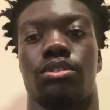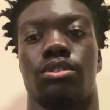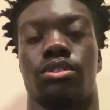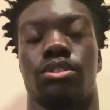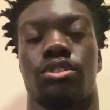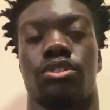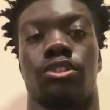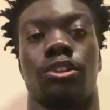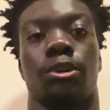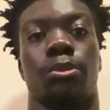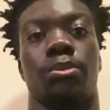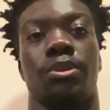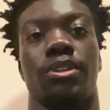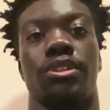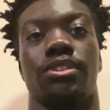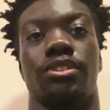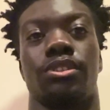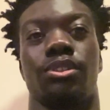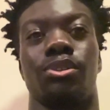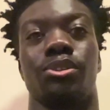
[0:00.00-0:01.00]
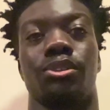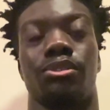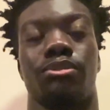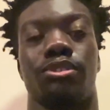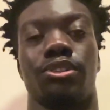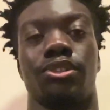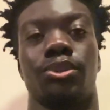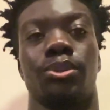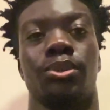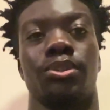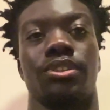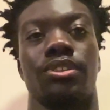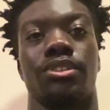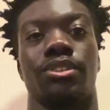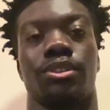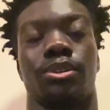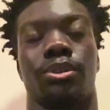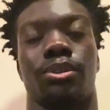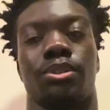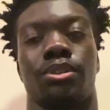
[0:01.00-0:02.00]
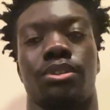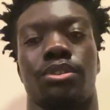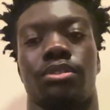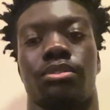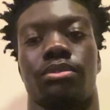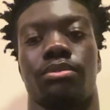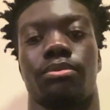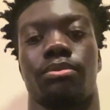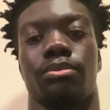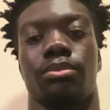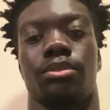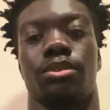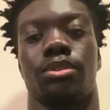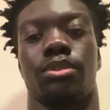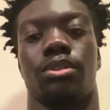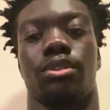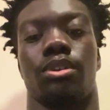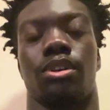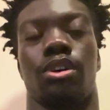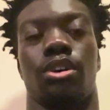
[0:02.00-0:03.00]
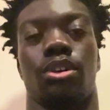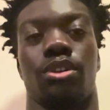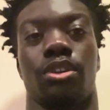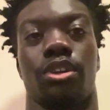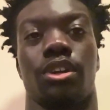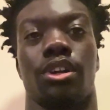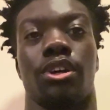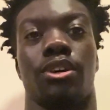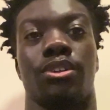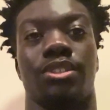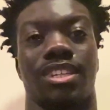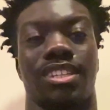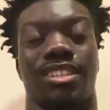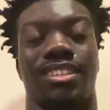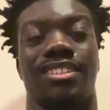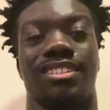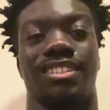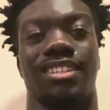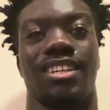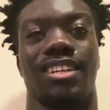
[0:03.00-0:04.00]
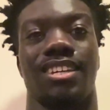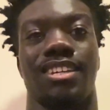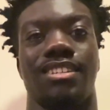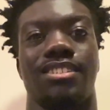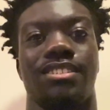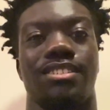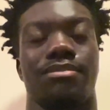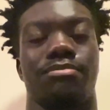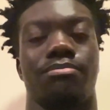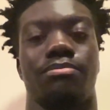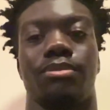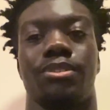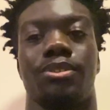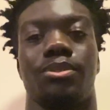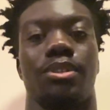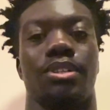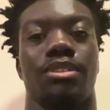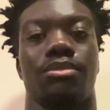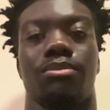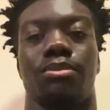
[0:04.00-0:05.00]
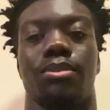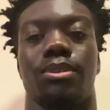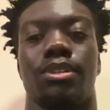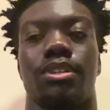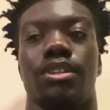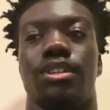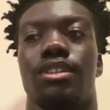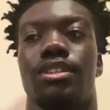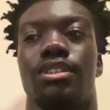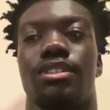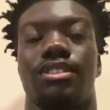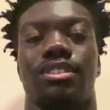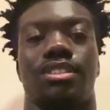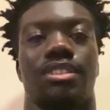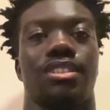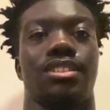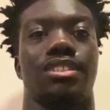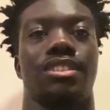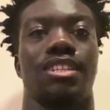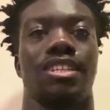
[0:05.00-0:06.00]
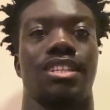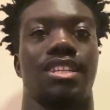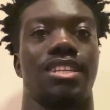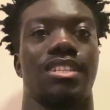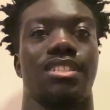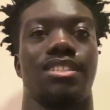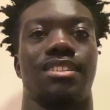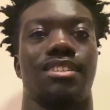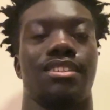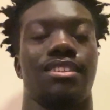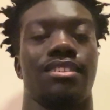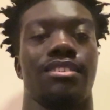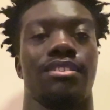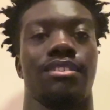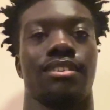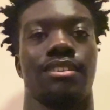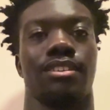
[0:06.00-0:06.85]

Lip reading: stop wasting your resources on girls at this age between what 16, 18.